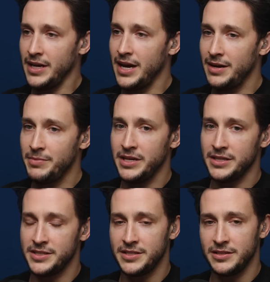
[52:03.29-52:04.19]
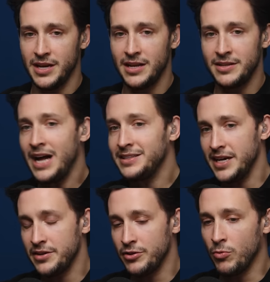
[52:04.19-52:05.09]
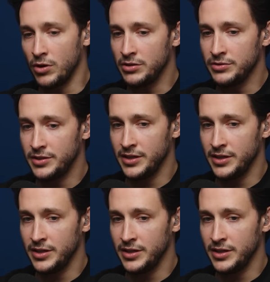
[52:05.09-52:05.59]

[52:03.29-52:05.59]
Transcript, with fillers: Yeah, I mean, it's not not the end of the world.